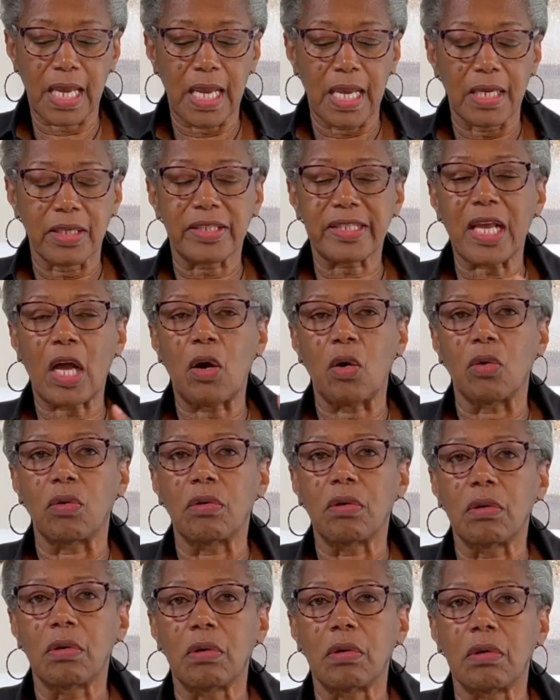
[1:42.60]
So,
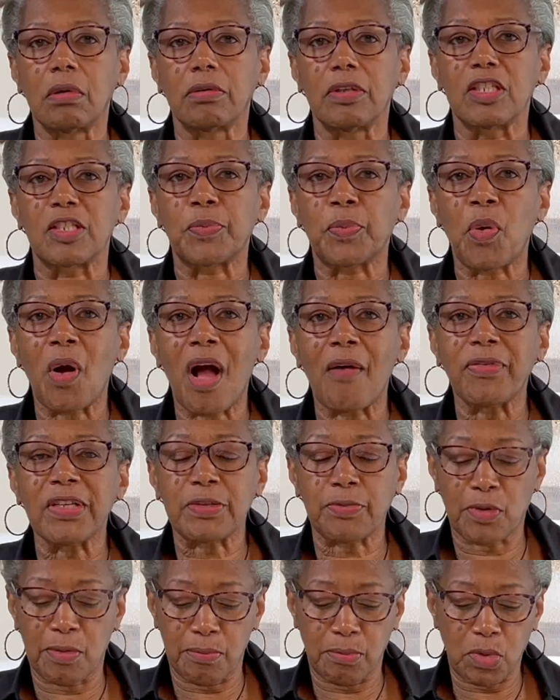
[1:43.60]
these prophets
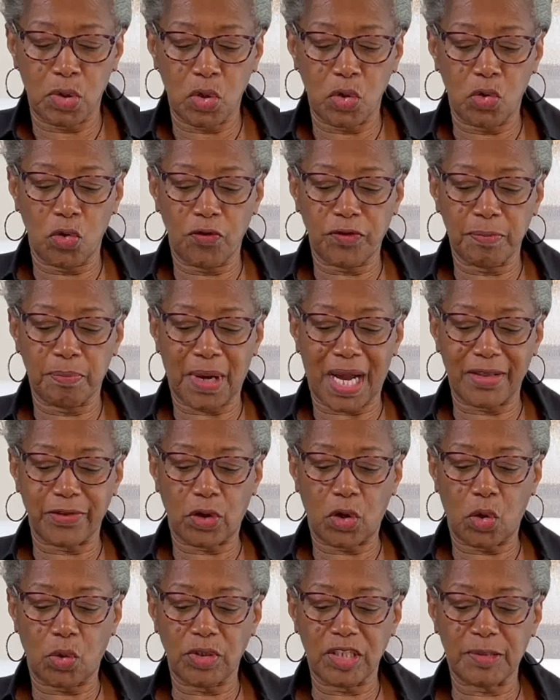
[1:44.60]
were moved by the
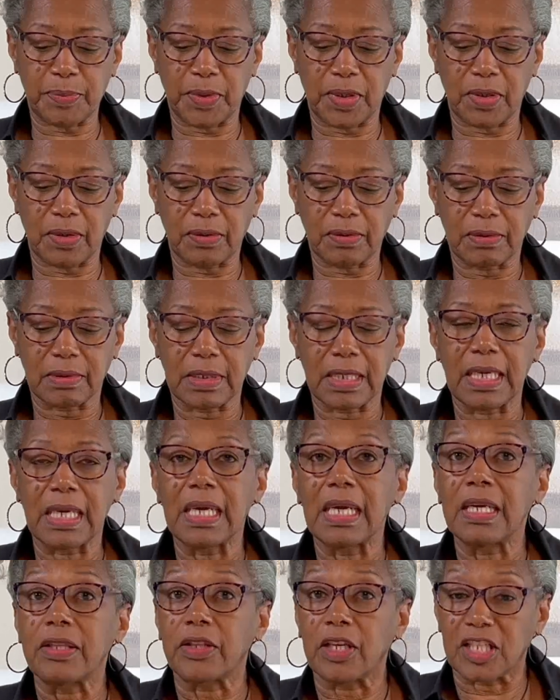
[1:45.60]
Holy Spirit,
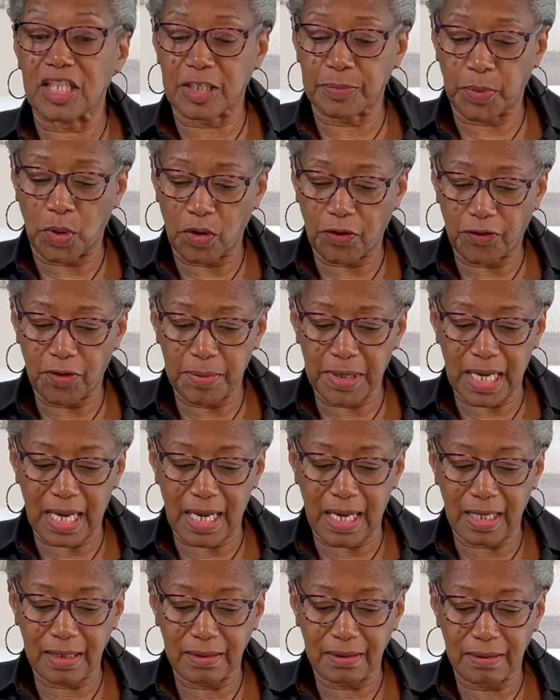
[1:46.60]
they spoke from
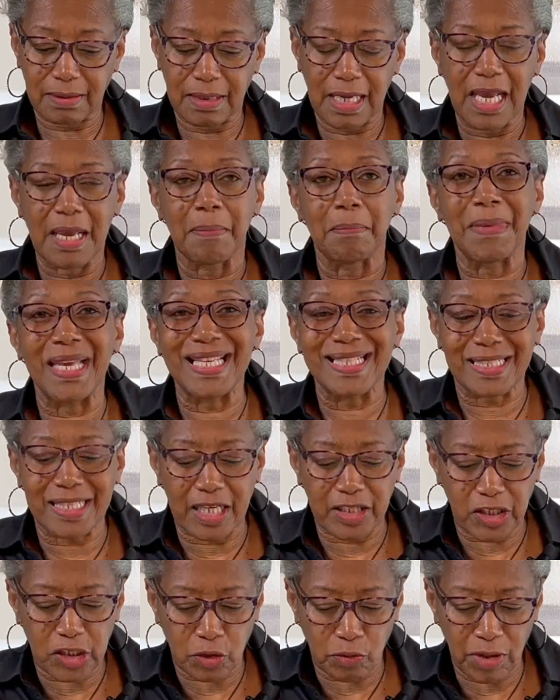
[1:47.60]
God, means
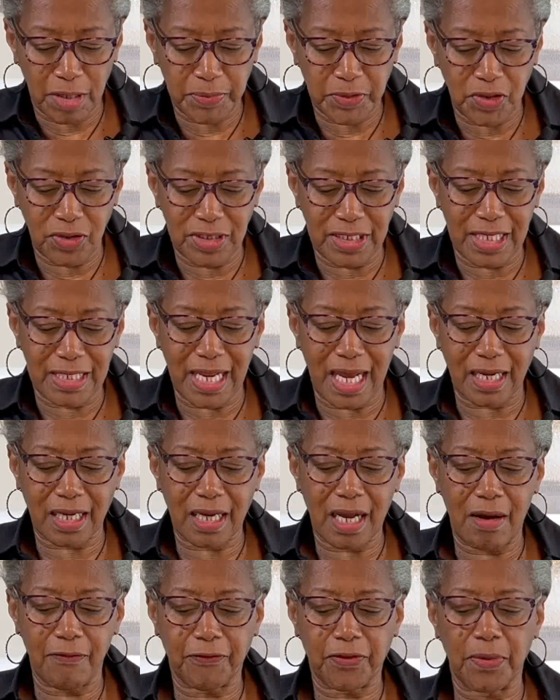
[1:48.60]
that scripture did not
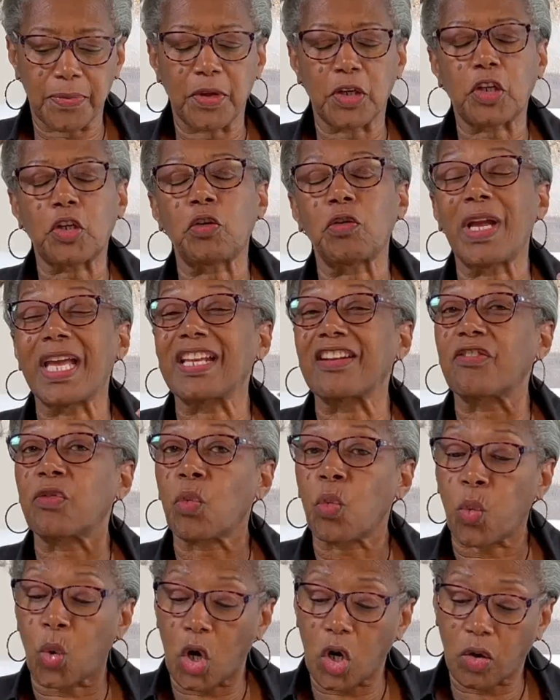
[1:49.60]
come from the creative
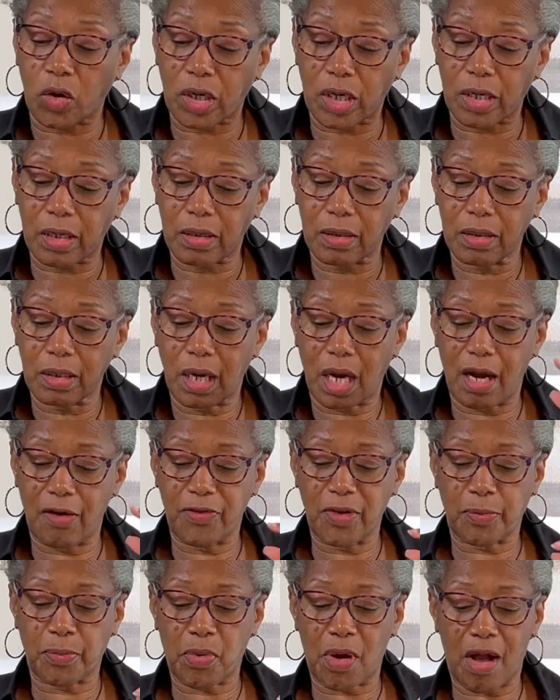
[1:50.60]
work of
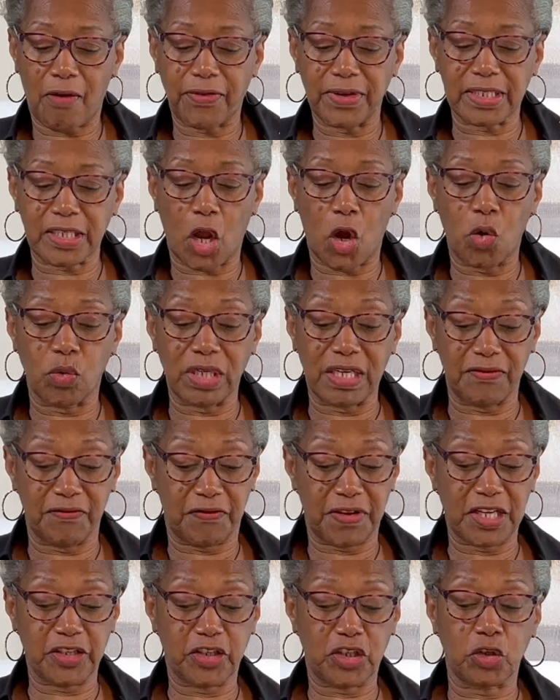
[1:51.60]
the prophet's own
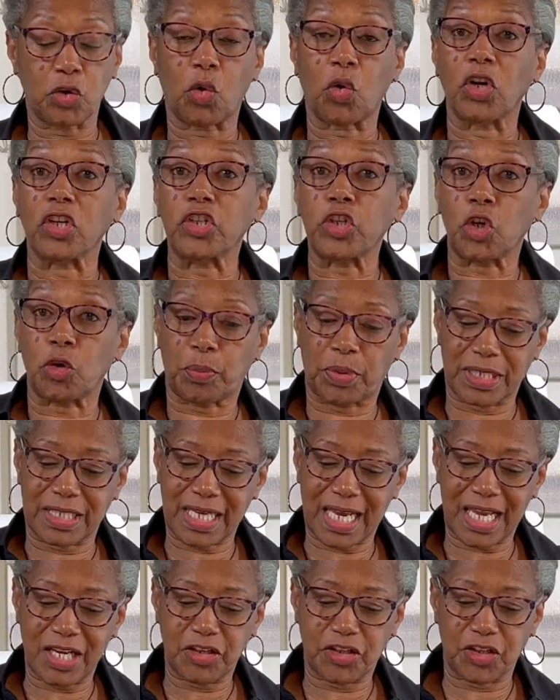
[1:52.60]
invention or
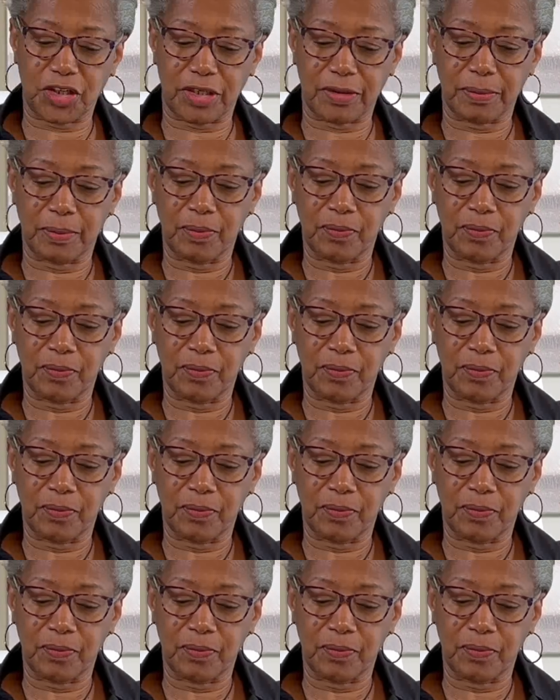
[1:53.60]
interpretation.